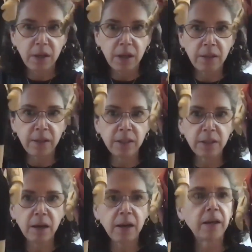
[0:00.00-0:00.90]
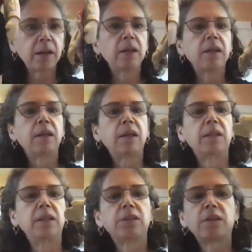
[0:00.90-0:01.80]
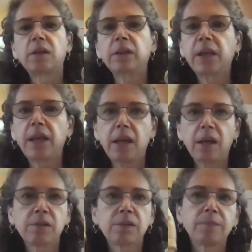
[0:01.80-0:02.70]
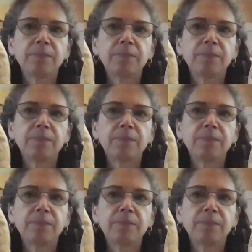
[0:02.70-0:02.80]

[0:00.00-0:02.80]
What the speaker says: and they tie, and these darling hands,